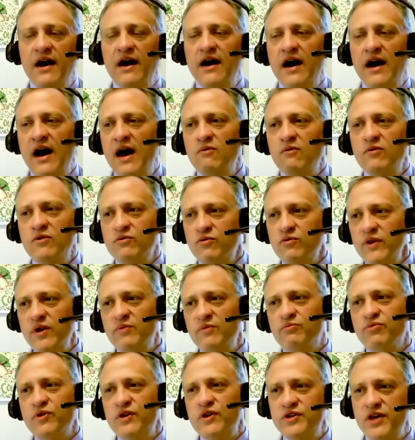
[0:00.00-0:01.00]
I would really
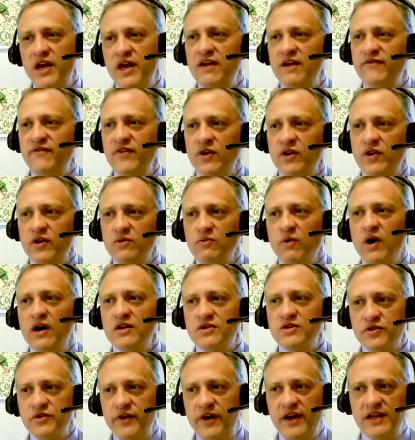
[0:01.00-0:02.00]
appreciate it if you could wash
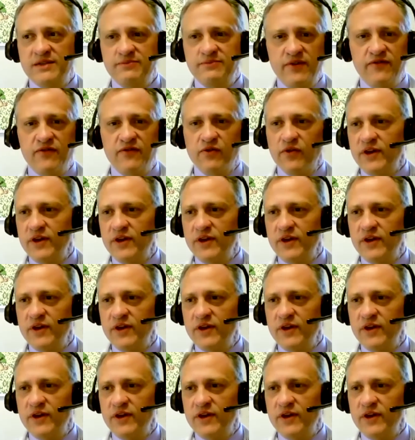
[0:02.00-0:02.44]
your hands before